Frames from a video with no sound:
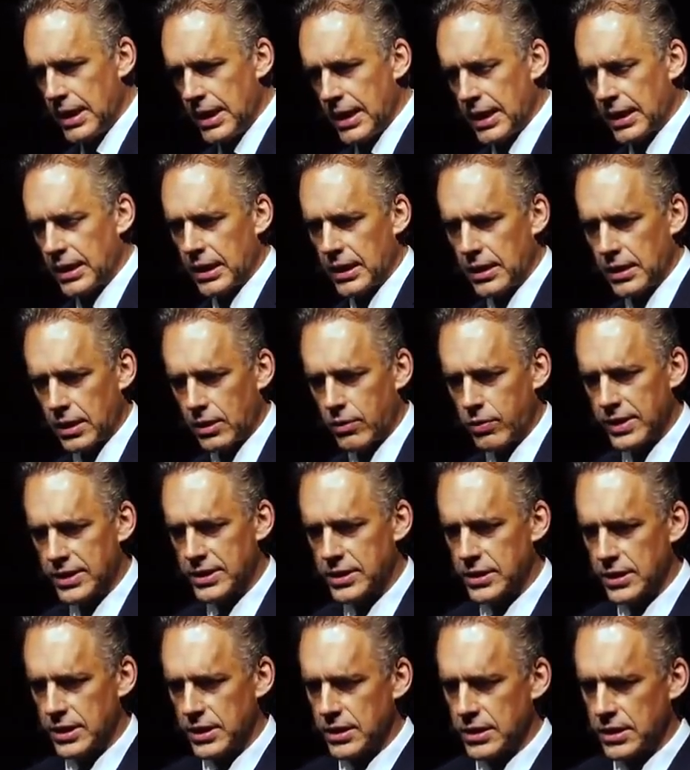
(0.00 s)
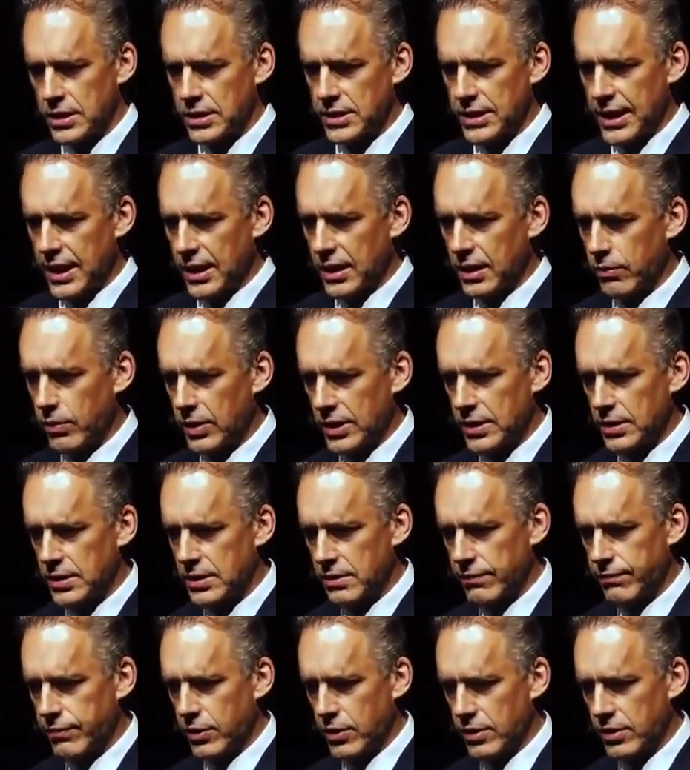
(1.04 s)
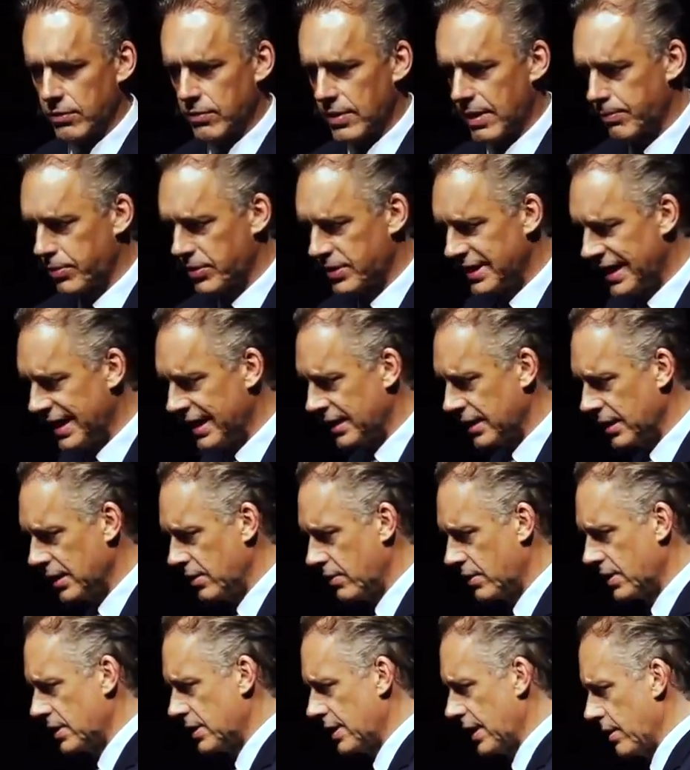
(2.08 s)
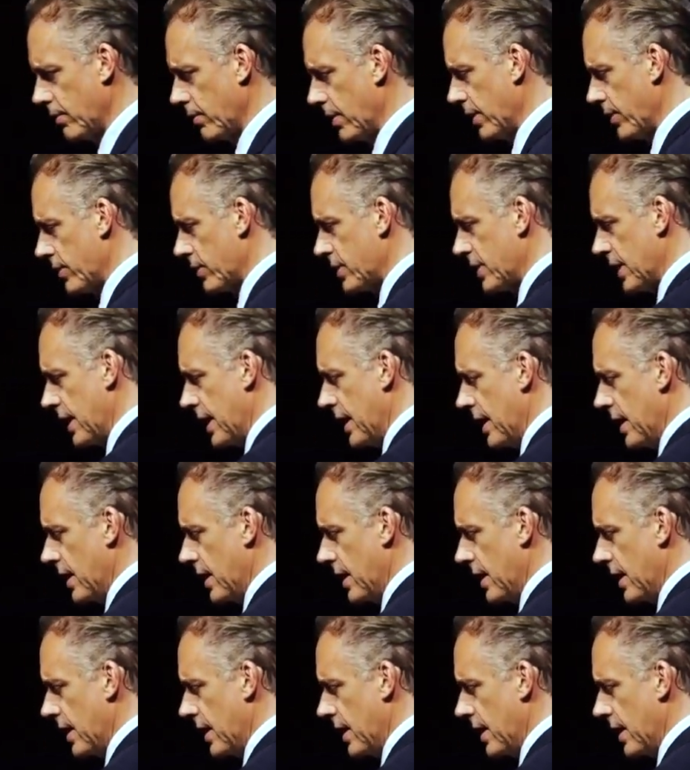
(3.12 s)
And the question is exactly, what does the father represent? And you could say, well, there's